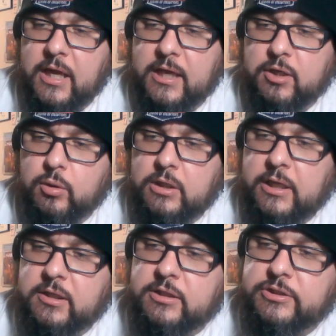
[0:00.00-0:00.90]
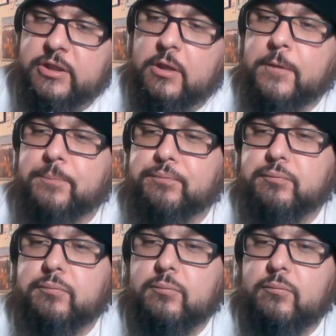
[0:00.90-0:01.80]
accurate likeness.
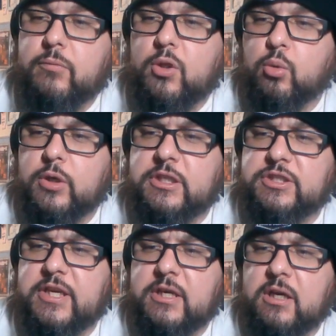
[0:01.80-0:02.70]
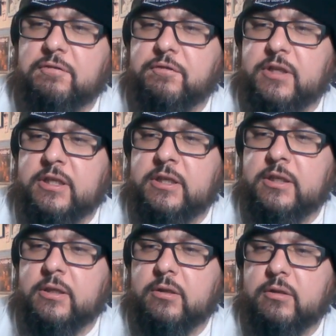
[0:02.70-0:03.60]
We're going to take off
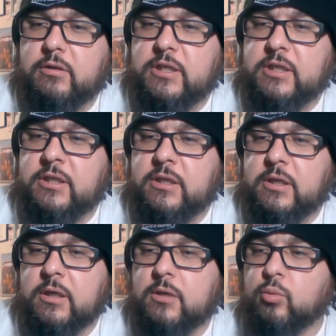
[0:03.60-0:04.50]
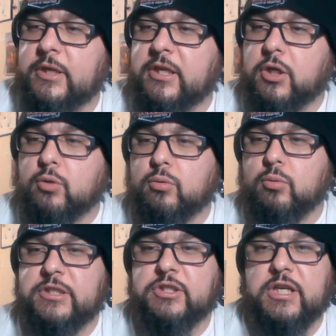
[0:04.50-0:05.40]
the ring coat,
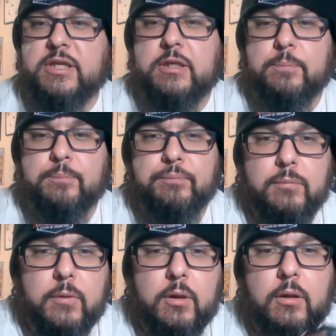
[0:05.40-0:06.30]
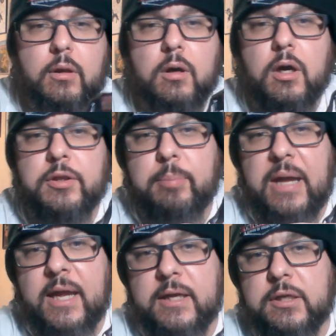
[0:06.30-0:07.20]
ring jacket. On the
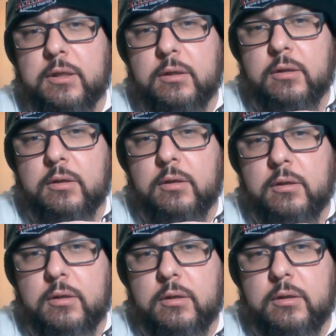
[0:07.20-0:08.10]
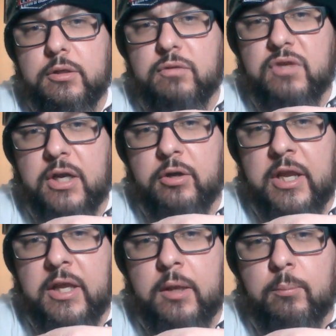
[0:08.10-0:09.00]
back, you've got her
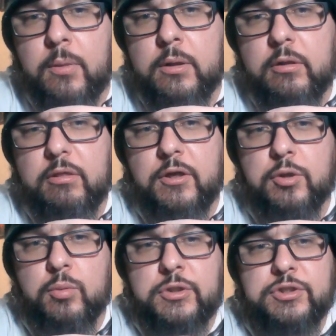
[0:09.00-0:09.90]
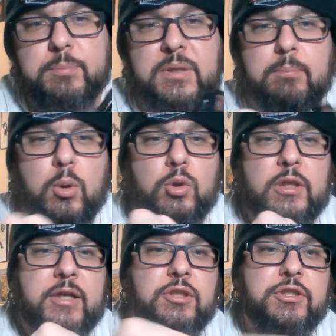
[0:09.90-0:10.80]
name, Thunder Rosa, big
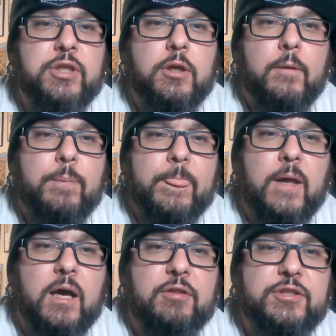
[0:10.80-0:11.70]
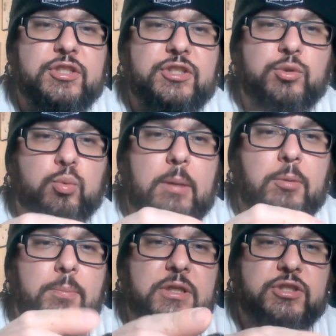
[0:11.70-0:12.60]
bold letters. This is
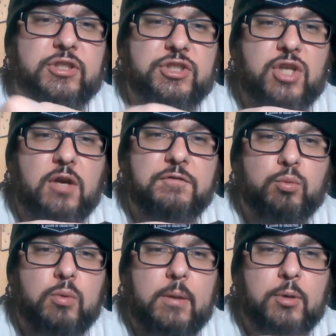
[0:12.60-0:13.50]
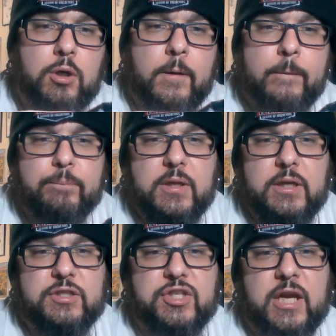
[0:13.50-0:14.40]
rubber, but it's a soft rubber.
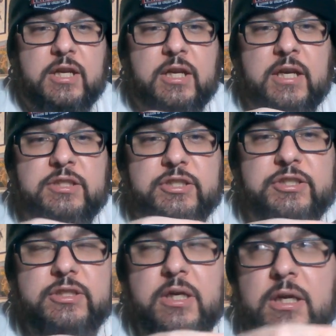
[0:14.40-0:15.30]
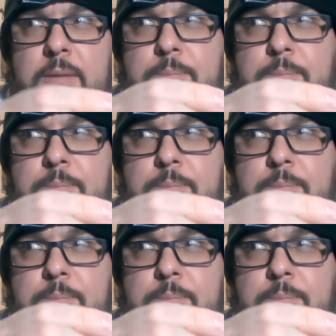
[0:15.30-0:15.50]
It's kind of nice.